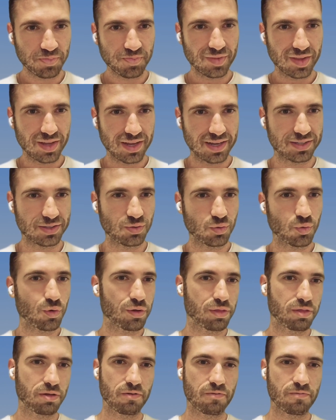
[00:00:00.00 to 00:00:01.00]
is
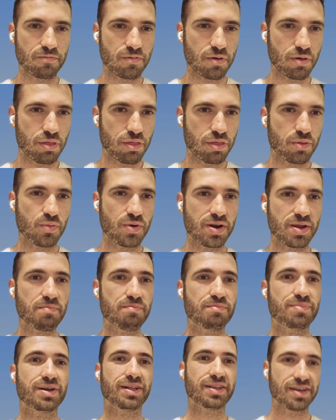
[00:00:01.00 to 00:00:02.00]
north of 3
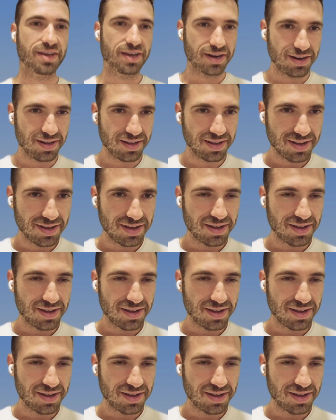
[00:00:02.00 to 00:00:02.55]
billion,